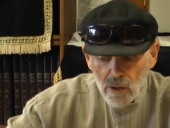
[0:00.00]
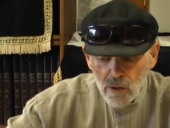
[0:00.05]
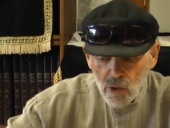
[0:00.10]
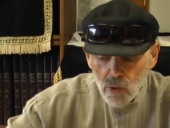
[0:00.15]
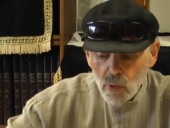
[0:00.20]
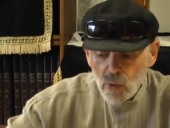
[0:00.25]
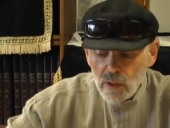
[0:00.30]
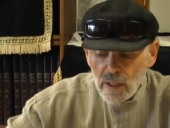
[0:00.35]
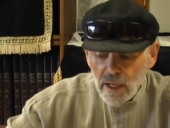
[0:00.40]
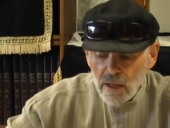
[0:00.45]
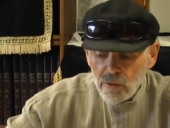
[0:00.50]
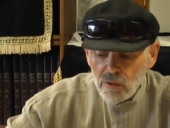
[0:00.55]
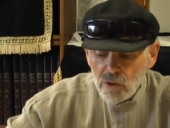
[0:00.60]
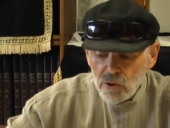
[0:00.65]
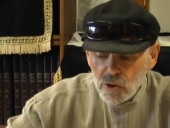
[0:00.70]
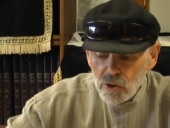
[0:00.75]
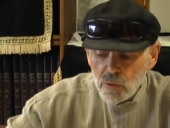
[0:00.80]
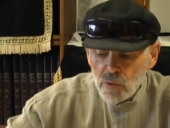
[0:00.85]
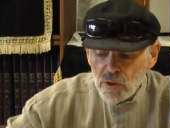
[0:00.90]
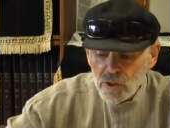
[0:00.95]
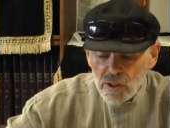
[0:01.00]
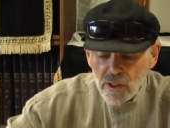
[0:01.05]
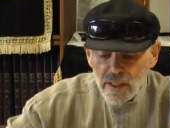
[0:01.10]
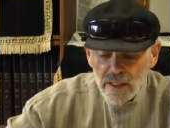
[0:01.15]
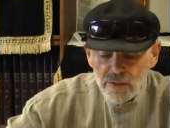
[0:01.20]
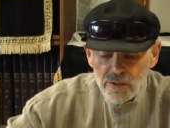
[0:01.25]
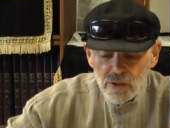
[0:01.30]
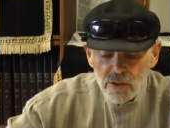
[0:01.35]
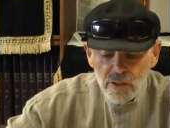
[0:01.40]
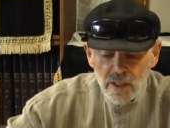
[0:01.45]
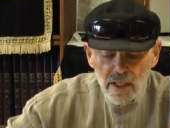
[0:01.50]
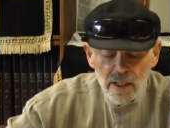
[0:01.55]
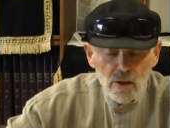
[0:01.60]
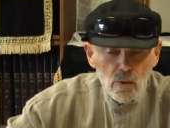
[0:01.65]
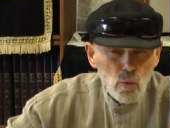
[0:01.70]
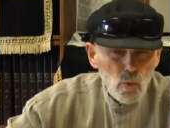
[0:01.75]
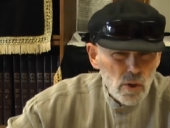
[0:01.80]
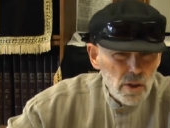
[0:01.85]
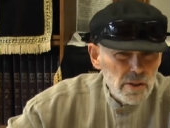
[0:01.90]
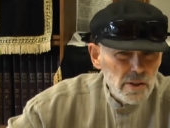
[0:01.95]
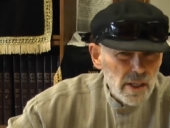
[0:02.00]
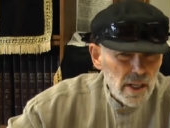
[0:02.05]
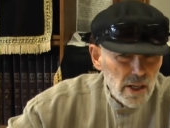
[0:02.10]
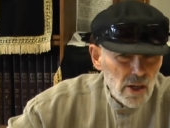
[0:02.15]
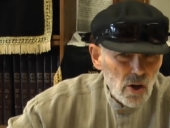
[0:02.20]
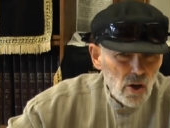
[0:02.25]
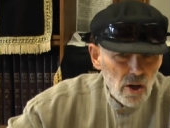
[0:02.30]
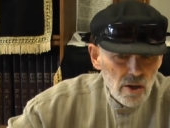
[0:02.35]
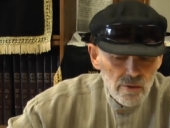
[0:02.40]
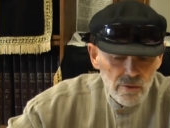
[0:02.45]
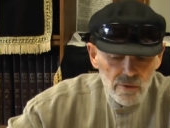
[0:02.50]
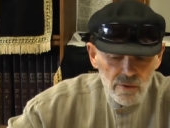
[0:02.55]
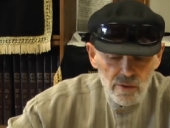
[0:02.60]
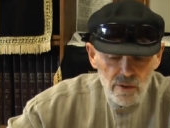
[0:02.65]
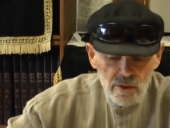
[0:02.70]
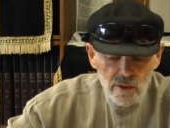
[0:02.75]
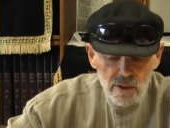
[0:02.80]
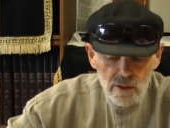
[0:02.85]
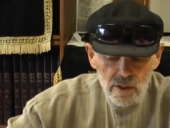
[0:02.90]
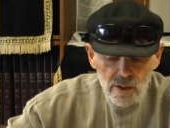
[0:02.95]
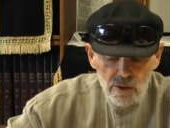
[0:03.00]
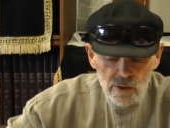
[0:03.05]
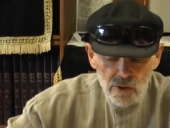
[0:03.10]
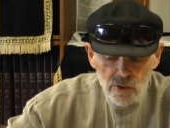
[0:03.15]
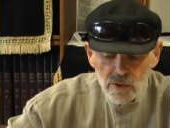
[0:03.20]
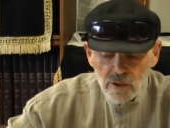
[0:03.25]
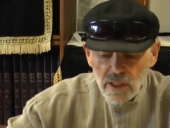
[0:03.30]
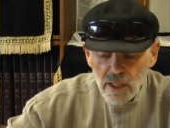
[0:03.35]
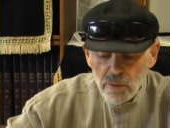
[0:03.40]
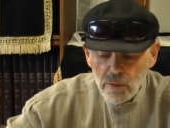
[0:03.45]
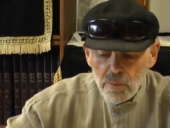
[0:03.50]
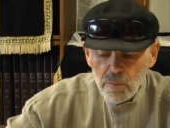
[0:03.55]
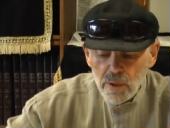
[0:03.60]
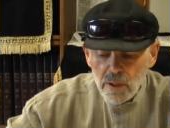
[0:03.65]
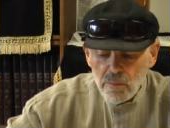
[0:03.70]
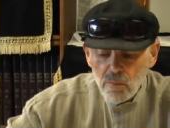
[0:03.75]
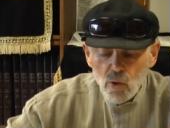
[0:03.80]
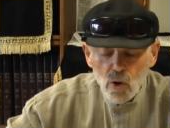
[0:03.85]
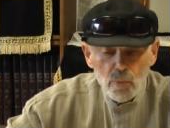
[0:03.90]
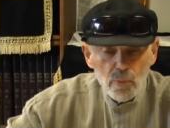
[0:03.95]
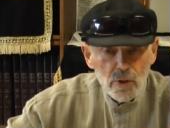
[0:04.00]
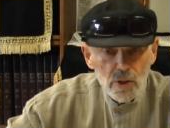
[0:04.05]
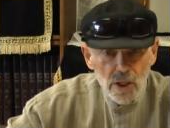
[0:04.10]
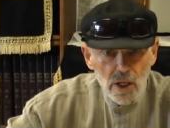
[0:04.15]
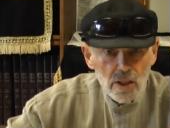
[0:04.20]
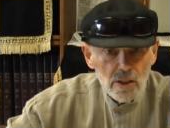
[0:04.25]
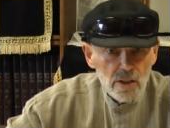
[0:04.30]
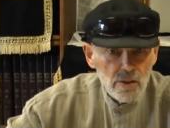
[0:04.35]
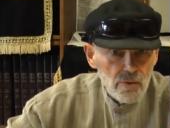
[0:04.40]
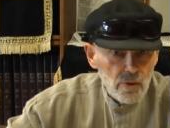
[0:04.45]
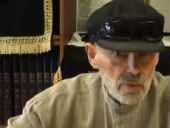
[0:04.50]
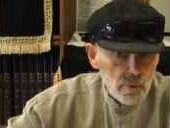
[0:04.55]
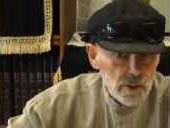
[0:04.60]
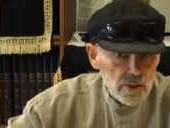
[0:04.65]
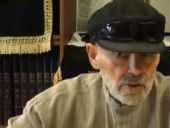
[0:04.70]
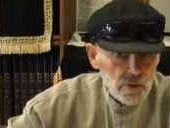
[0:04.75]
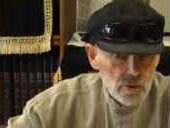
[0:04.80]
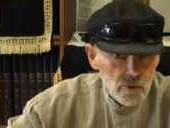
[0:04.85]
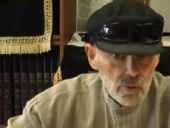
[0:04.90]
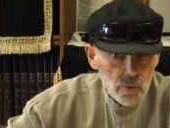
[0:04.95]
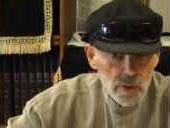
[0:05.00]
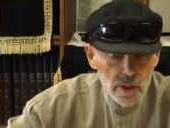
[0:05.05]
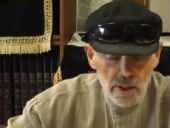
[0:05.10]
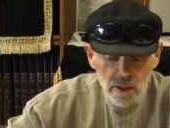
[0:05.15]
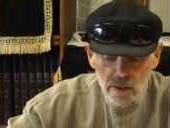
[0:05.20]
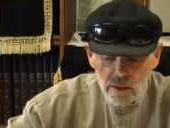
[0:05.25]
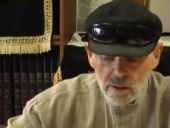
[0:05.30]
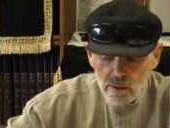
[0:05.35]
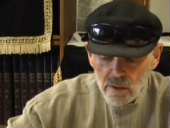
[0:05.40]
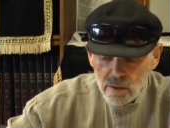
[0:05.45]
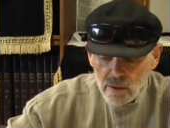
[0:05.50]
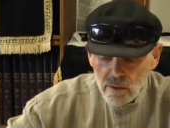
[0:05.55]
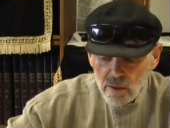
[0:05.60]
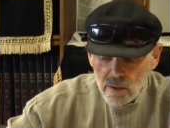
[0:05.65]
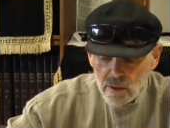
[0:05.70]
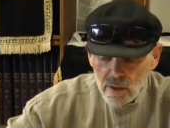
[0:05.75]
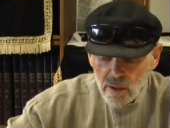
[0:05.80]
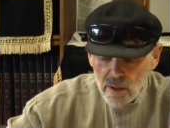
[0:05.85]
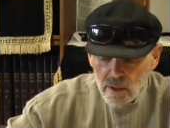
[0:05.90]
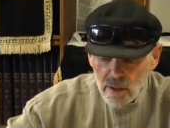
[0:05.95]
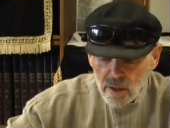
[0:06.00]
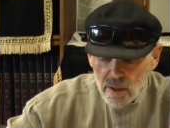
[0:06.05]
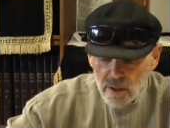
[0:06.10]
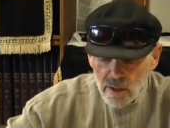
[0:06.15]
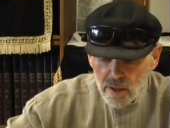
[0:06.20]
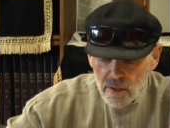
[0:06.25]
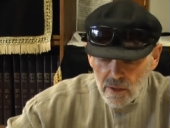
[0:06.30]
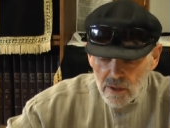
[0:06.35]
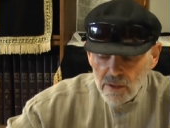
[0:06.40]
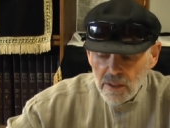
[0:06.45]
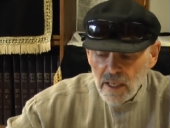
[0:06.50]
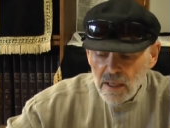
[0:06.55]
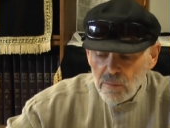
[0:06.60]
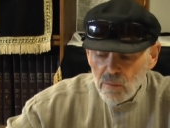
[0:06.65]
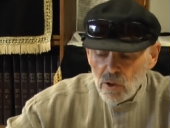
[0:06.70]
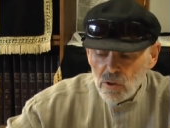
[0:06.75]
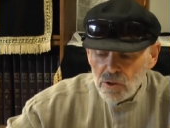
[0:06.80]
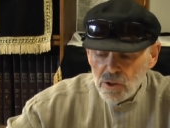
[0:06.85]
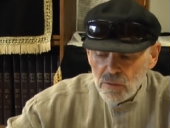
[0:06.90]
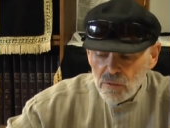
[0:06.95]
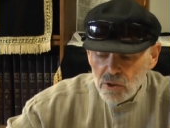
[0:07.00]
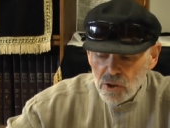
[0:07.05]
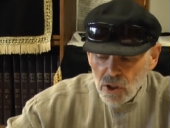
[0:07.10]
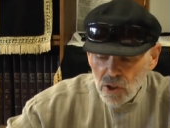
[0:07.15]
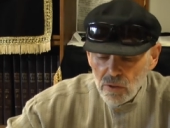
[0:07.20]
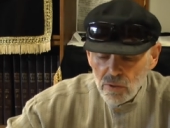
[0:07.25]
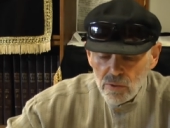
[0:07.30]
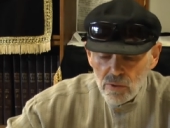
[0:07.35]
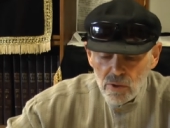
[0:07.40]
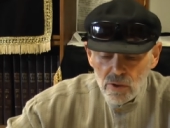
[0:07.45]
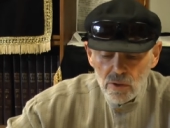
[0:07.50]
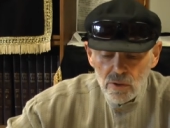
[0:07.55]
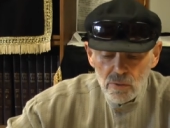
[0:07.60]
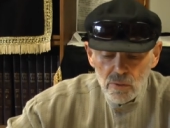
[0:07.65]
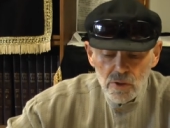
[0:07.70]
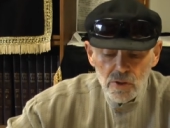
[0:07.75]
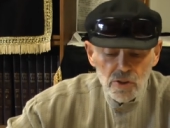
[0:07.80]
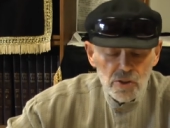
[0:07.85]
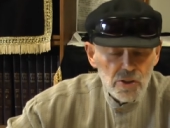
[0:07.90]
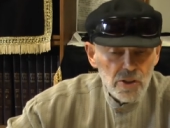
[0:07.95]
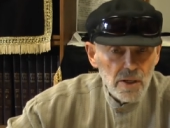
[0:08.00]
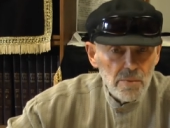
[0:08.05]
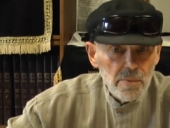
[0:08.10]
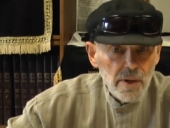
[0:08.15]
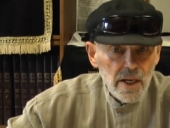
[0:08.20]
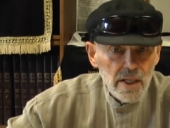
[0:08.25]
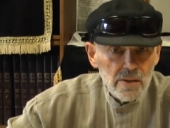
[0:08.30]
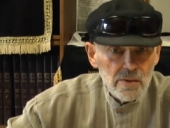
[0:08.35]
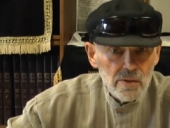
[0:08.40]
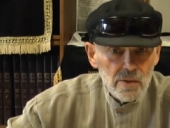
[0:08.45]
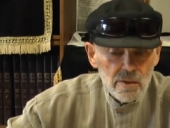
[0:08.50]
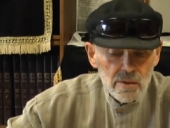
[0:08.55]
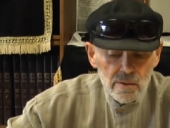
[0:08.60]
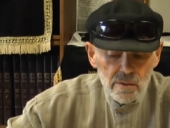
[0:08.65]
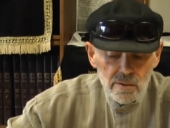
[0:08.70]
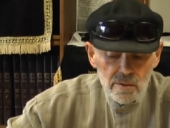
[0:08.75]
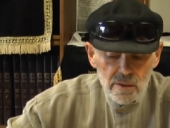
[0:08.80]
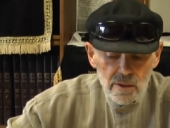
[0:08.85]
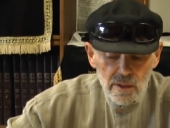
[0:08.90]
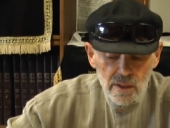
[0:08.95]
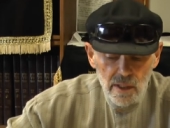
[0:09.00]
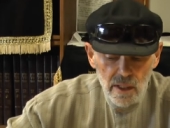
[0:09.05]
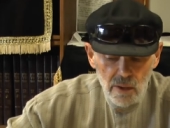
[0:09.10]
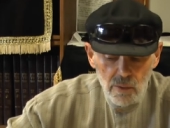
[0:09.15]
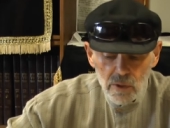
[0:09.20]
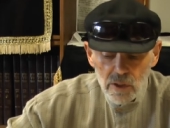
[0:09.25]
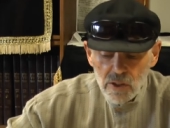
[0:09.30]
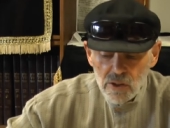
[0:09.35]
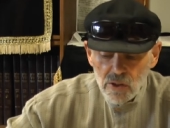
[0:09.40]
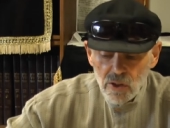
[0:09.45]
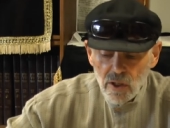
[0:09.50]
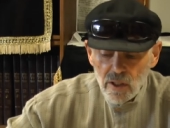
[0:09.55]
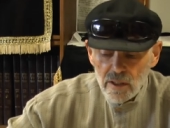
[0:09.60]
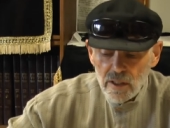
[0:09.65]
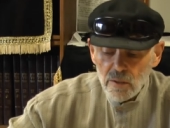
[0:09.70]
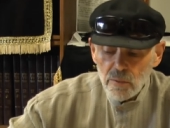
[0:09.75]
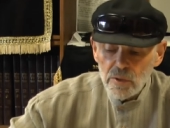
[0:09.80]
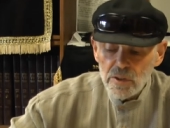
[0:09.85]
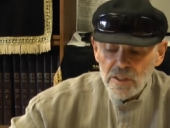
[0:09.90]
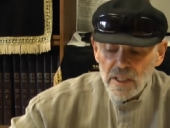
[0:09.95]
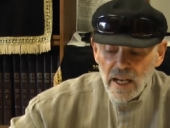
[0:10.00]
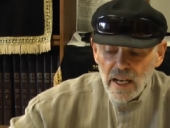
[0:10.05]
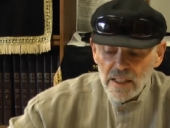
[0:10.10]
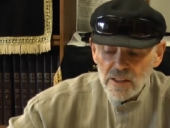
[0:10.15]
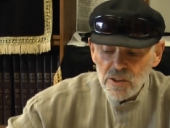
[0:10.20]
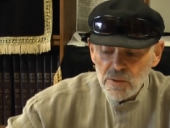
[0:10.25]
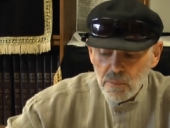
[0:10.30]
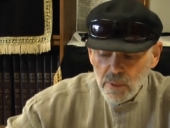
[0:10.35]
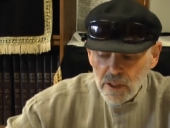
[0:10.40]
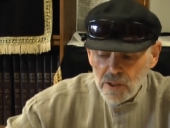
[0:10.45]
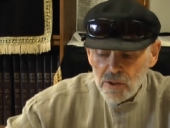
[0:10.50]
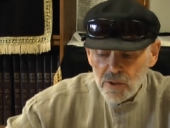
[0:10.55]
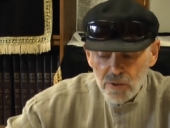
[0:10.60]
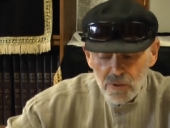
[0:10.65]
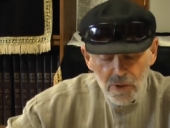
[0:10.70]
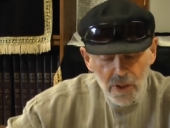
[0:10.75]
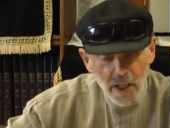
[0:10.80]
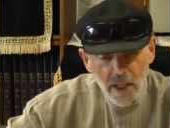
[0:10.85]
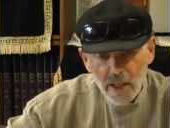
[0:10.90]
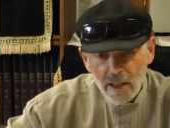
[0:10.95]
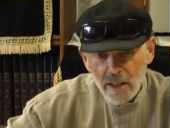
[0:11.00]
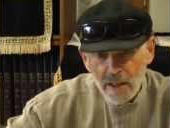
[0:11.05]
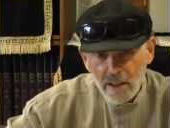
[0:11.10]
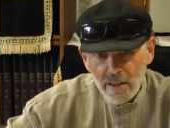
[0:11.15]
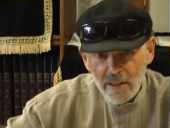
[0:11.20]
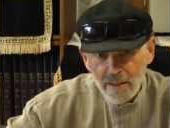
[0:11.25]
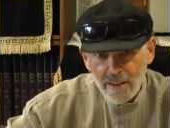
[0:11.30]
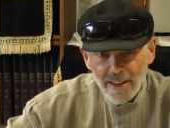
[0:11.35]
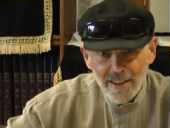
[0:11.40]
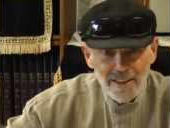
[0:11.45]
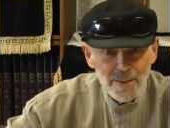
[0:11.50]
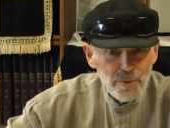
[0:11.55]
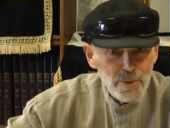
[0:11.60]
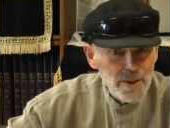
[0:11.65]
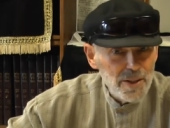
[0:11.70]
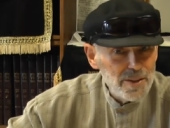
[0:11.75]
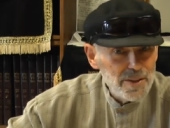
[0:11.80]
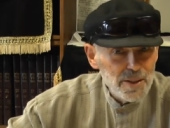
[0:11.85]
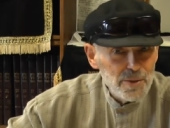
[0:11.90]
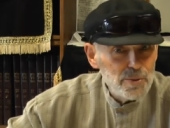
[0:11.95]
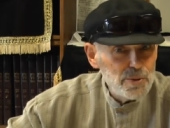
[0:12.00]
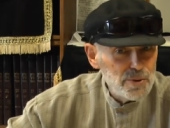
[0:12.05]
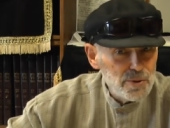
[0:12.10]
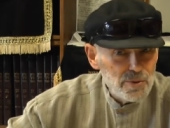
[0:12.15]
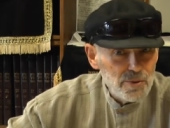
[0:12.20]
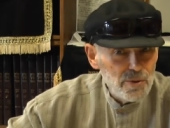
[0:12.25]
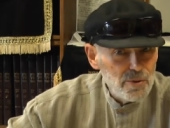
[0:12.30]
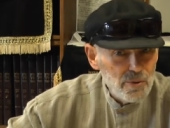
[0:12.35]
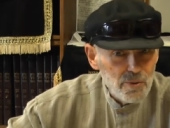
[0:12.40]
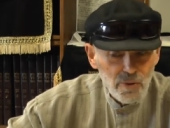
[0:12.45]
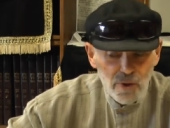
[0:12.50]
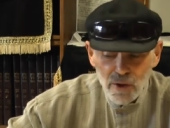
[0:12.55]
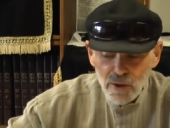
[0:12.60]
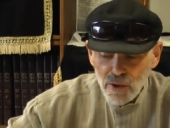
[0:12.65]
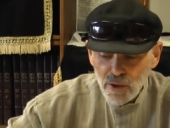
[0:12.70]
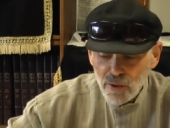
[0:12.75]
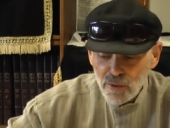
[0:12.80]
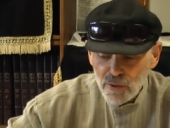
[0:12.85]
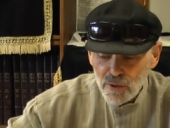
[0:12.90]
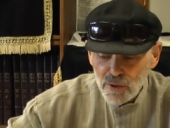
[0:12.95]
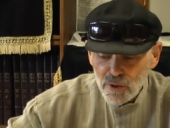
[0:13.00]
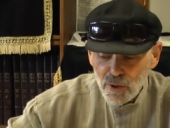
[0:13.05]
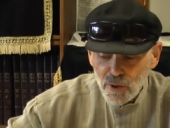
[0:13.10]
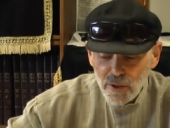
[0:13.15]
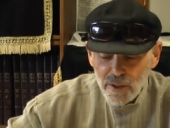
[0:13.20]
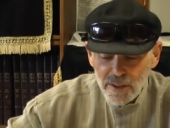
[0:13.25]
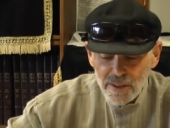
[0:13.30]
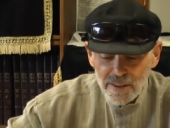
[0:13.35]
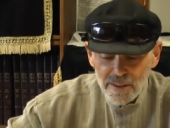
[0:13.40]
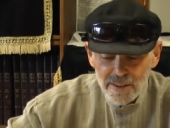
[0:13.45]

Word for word: to allow the Jewish slaves to take one day off so that they would be more productive the rest of the week. The day Moshe chose was the Shabbat, and when he saw that it was God's special day, ah, well, he was very overjoyed.